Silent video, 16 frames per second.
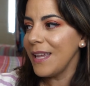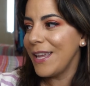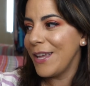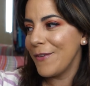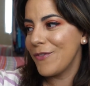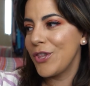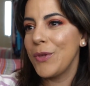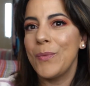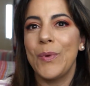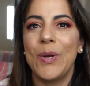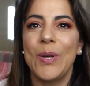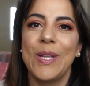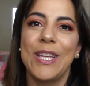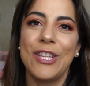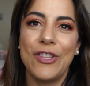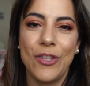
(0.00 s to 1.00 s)
if she
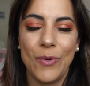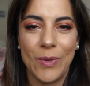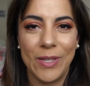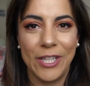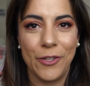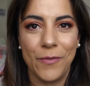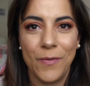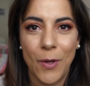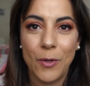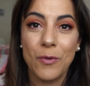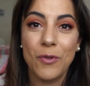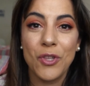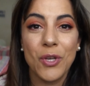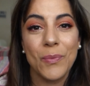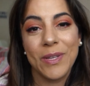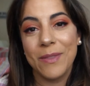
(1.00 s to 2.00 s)
would do a little photo
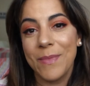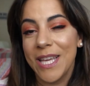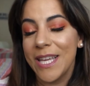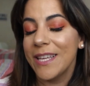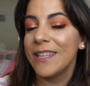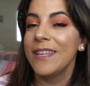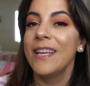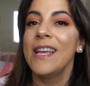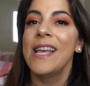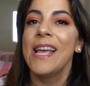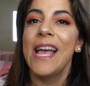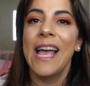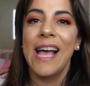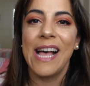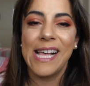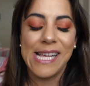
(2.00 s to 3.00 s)
shoot with me.
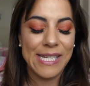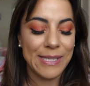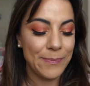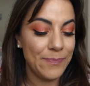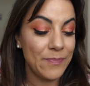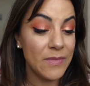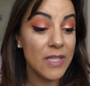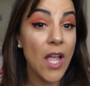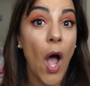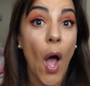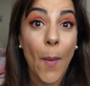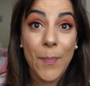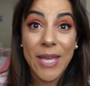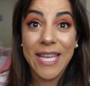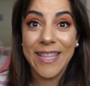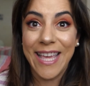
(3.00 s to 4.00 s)
Um,
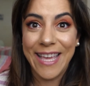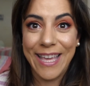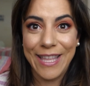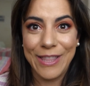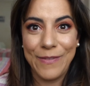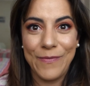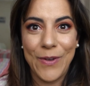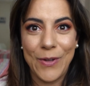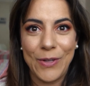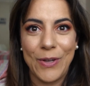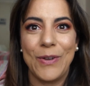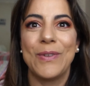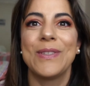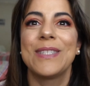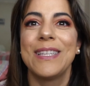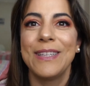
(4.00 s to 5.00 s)
not me taking the
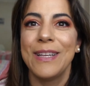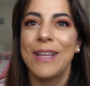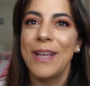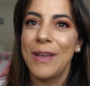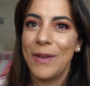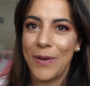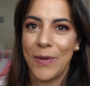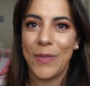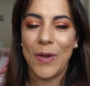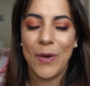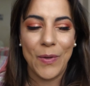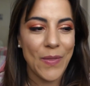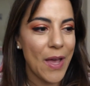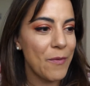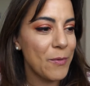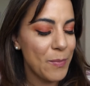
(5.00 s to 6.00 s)
photos,
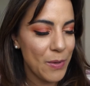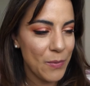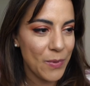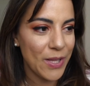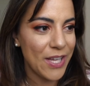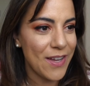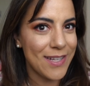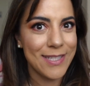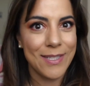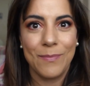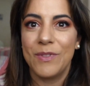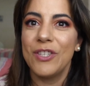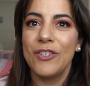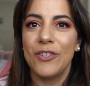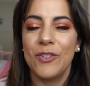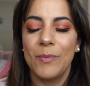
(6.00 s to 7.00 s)
although that would be really awesome
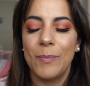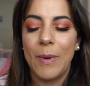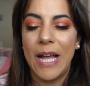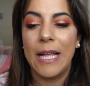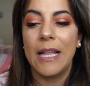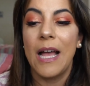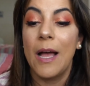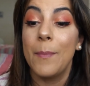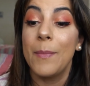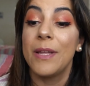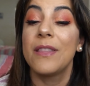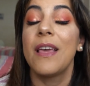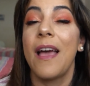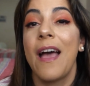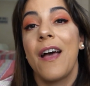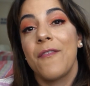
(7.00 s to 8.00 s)
too, but um,
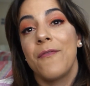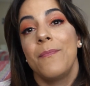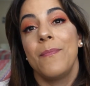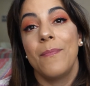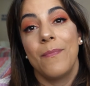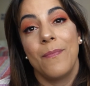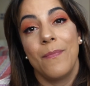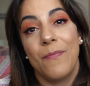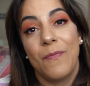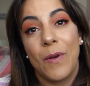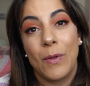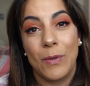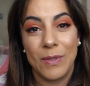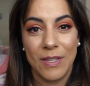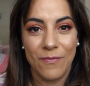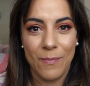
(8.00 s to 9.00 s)
to have
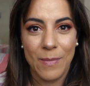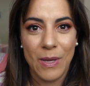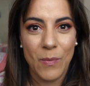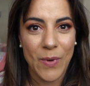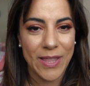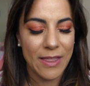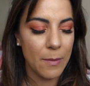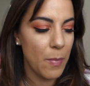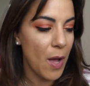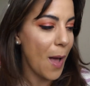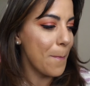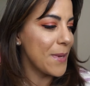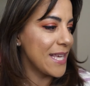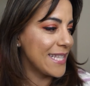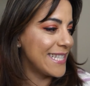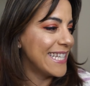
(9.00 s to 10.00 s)
photos of me with the
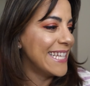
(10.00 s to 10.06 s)
poppies.